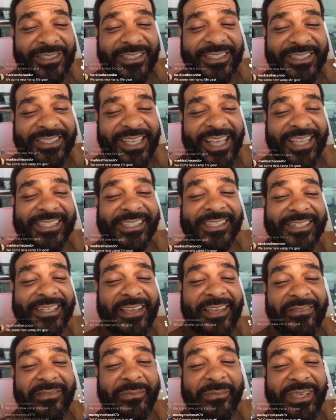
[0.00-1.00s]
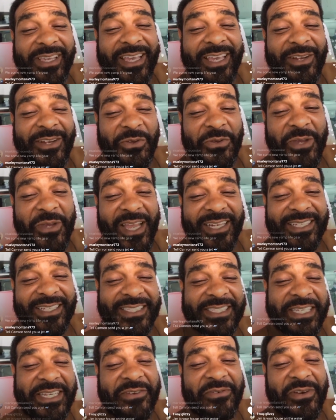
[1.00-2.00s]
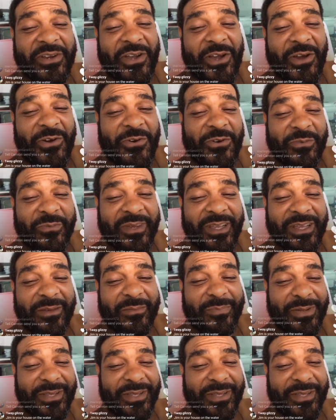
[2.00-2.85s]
Size 11, me, I know you got the secret code, man.